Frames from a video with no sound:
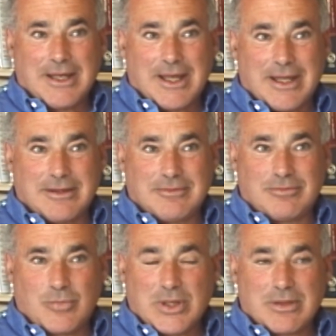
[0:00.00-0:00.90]

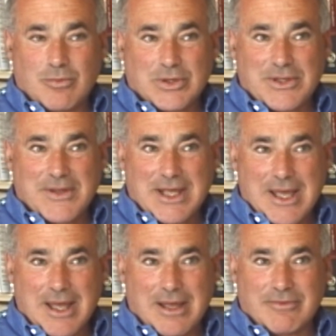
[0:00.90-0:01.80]
And what do they
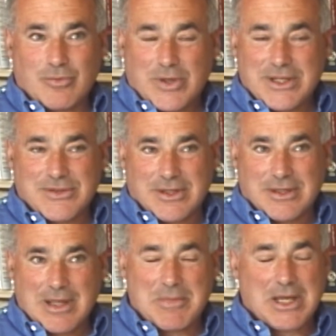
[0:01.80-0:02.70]
have? What is
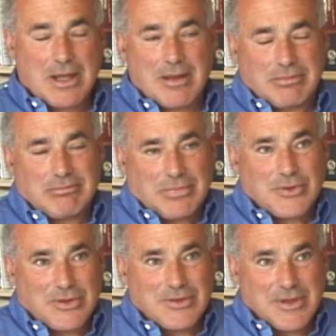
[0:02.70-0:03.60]
it? I mean,
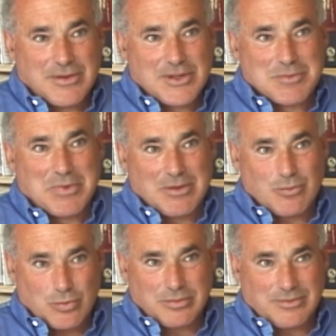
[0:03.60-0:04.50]
there's
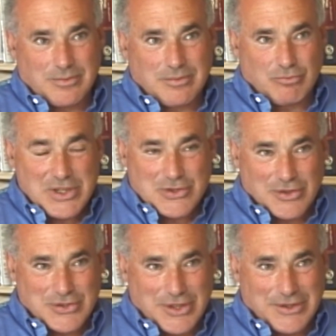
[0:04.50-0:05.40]
been
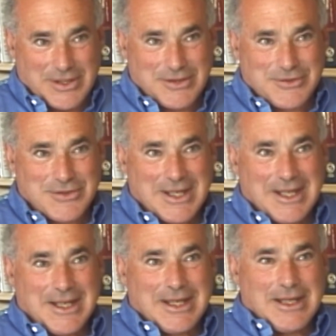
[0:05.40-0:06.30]
research on this.
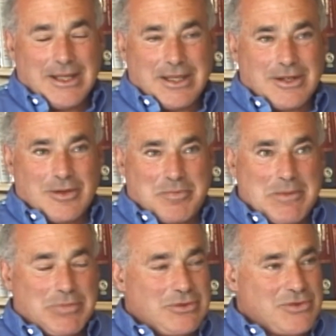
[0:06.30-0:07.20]

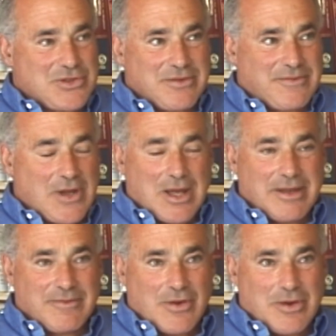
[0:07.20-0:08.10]
People who
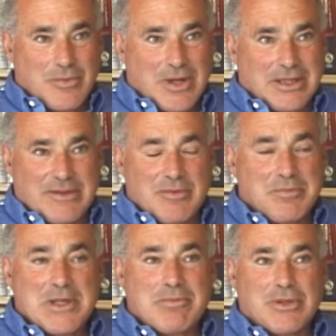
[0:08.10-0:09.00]
survive very well, even
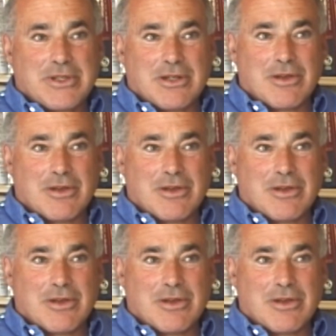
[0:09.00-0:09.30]
people,